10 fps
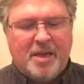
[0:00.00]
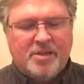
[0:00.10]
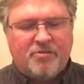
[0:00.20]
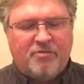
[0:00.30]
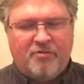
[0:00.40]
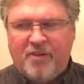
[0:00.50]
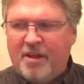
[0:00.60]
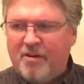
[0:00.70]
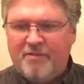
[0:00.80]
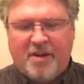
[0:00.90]
it's
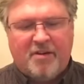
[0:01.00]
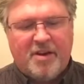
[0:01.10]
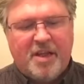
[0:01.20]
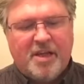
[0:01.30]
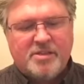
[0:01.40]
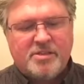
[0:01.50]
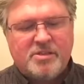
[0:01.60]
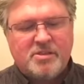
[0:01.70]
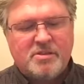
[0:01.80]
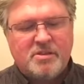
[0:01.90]
very, very
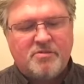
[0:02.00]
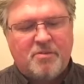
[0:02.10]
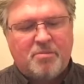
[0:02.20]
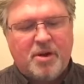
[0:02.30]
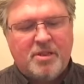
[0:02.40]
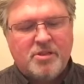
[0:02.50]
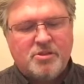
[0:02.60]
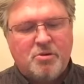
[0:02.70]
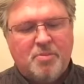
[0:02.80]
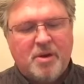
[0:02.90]
dense. I'm gonna break this
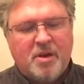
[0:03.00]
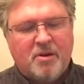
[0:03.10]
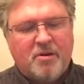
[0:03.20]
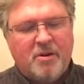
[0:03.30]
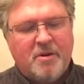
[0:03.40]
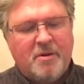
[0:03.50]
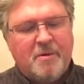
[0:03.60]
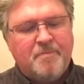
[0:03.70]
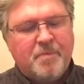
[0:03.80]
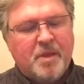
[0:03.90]
open here
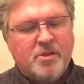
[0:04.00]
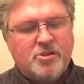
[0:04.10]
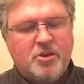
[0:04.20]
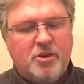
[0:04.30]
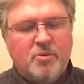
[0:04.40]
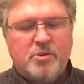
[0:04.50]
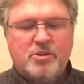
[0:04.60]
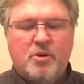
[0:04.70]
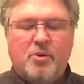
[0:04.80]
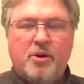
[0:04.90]
and show you what's
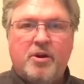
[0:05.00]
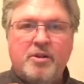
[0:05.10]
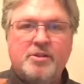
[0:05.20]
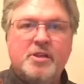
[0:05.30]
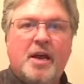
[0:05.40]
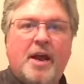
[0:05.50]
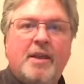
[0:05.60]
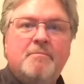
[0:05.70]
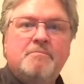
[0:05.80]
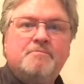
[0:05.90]
going on
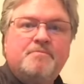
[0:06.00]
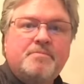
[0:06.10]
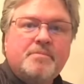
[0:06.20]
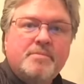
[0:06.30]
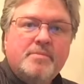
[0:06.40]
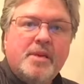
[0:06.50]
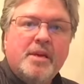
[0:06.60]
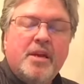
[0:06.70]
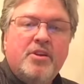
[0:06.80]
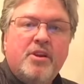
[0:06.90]
inside.
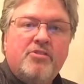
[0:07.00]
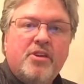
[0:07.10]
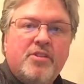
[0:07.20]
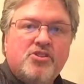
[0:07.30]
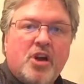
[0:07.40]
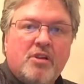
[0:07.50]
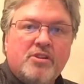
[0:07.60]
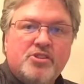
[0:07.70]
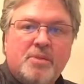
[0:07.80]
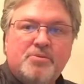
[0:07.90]
Again, you can see the
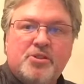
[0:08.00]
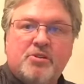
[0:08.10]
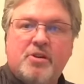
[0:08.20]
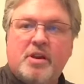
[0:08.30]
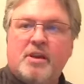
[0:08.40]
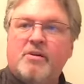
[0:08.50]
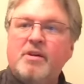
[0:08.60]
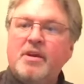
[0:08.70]
chocolate chips that are in here.